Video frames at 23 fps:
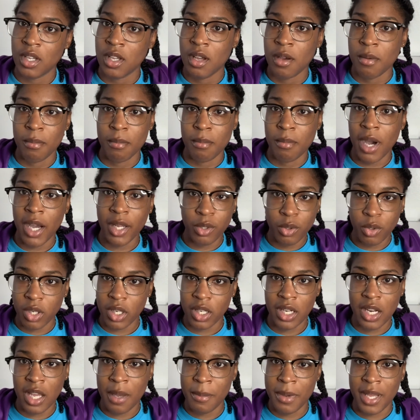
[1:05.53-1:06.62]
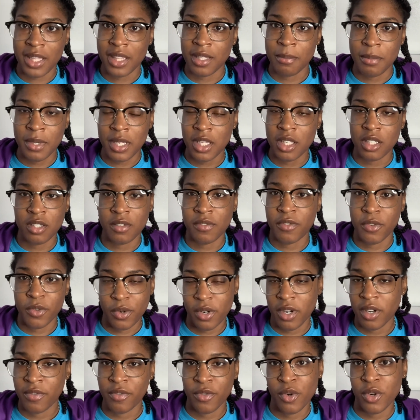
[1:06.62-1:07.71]
my daughter not about to be a
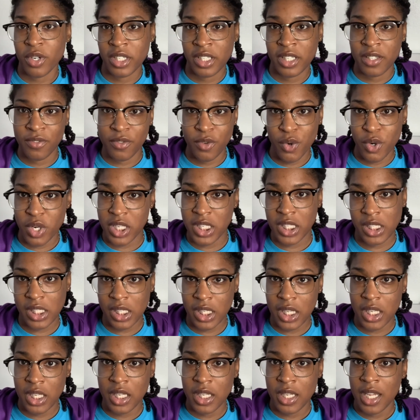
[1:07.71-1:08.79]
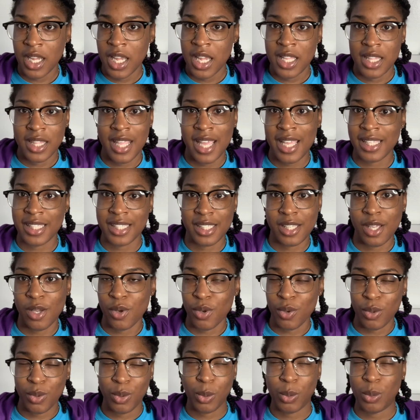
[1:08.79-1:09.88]
divorcee. That's
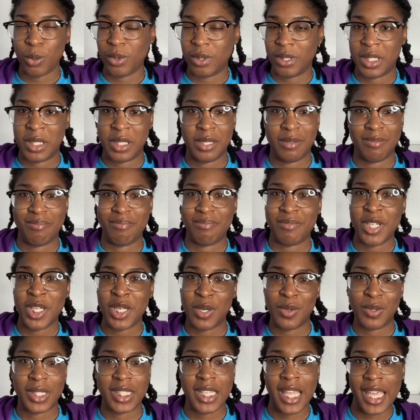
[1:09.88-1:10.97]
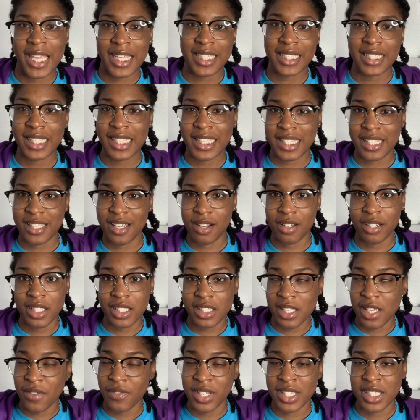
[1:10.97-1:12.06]
so, tasteless and all this
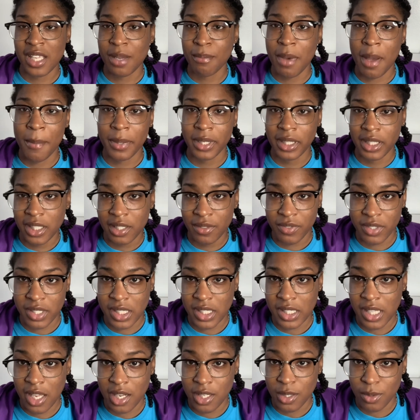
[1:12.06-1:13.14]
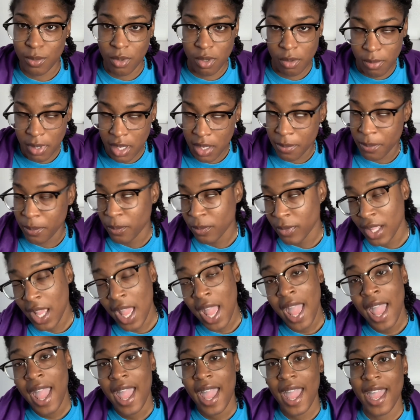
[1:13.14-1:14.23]
stuff, because her mama lived for the status quo, baby.
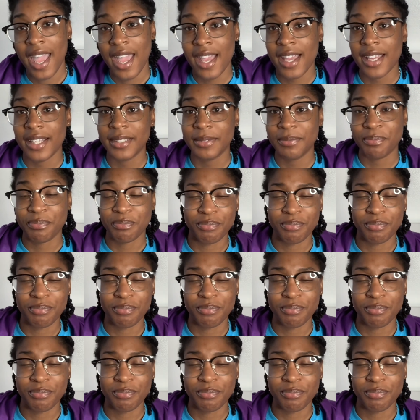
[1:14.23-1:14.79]
And